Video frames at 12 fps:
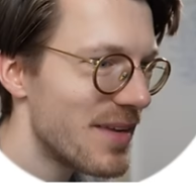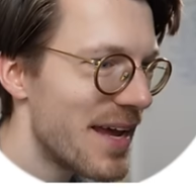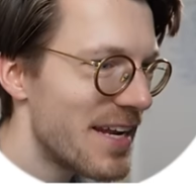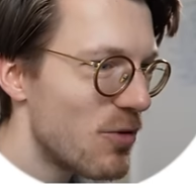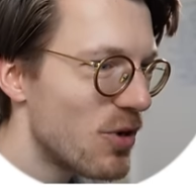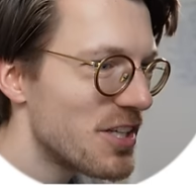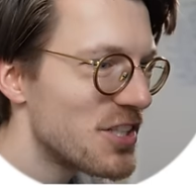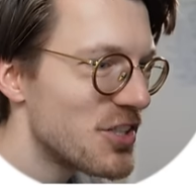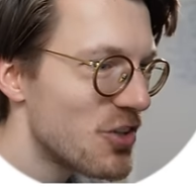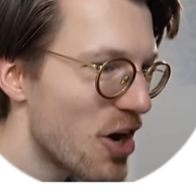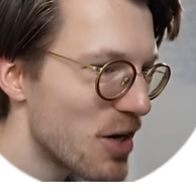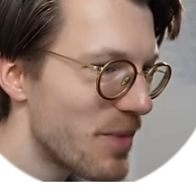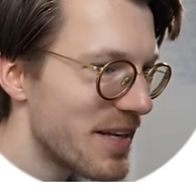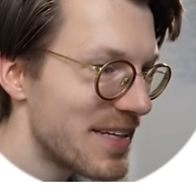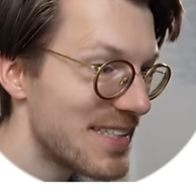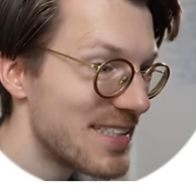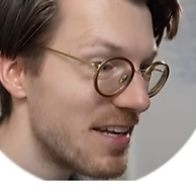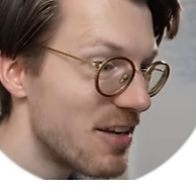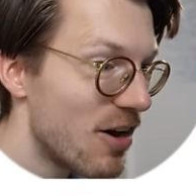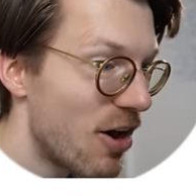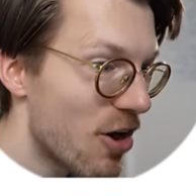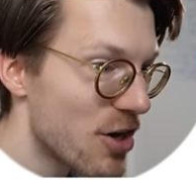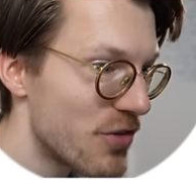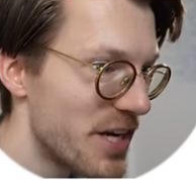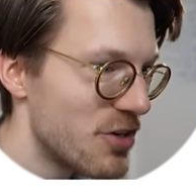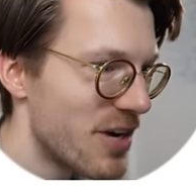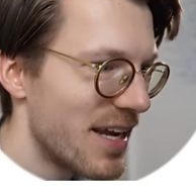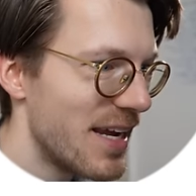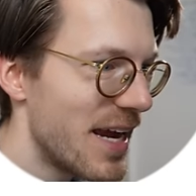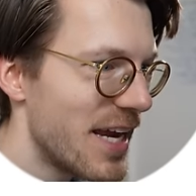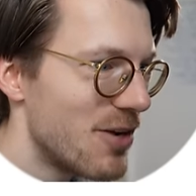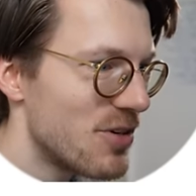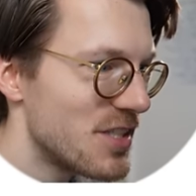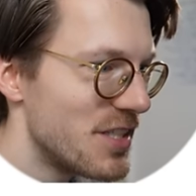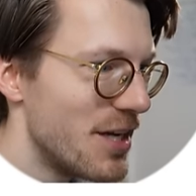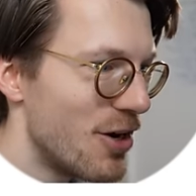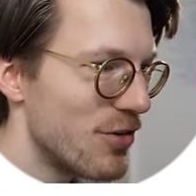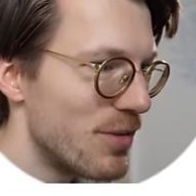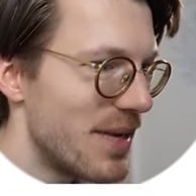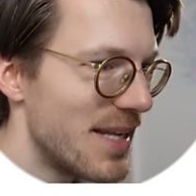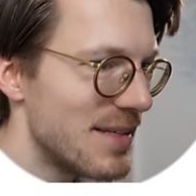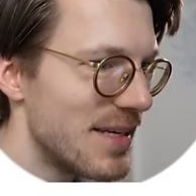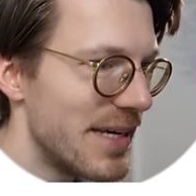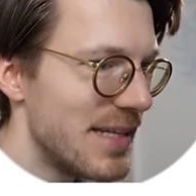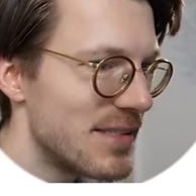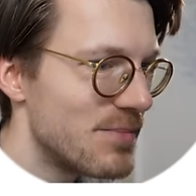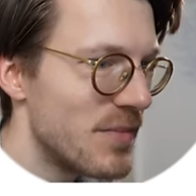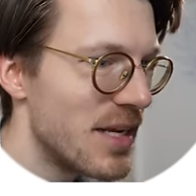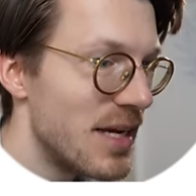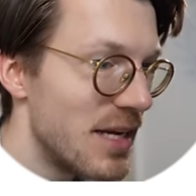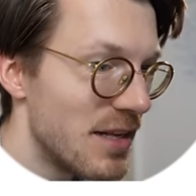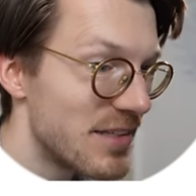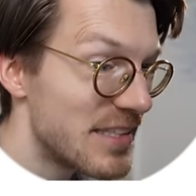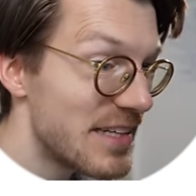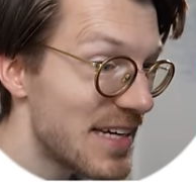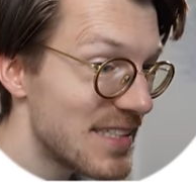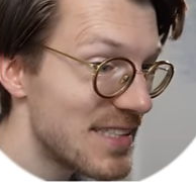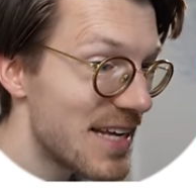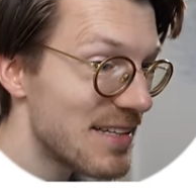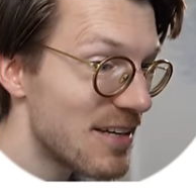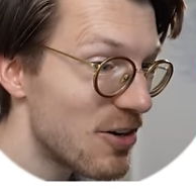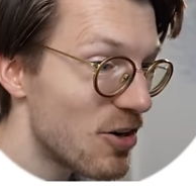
And I want to start by testing the heart rate tracking accuracy of the Band 8. Now, to test that, I'll